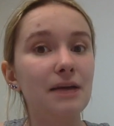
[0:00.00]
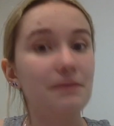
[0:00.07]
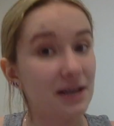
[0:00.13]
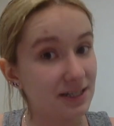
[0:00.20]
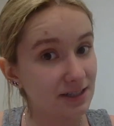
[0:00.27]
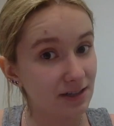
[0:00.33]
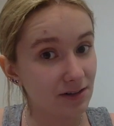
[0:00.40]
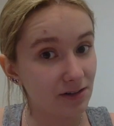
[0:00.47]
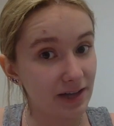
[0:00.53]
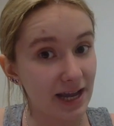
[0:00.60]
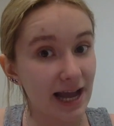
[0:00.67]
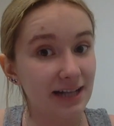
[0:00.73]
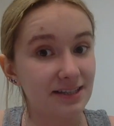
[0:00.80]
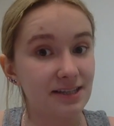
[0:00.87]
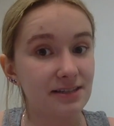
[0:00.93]
basically
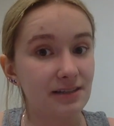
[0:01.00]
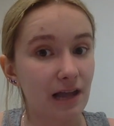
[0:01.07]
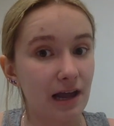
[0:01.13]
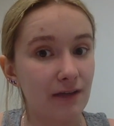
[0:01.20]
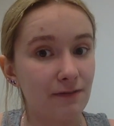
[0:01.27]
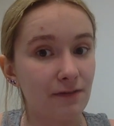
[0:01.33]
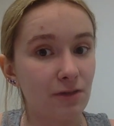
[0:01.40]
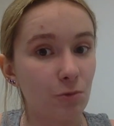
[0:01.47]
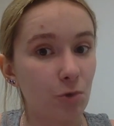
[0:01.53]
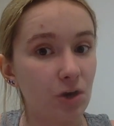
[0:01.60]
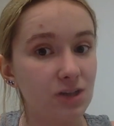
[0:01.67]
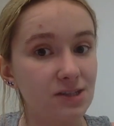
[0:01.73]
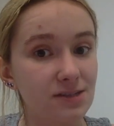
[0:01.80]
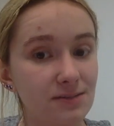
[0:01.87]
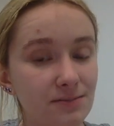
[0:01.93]
ends his life in the
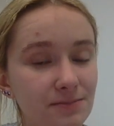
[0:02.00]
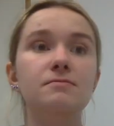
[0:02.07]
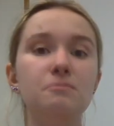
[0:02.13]
woods.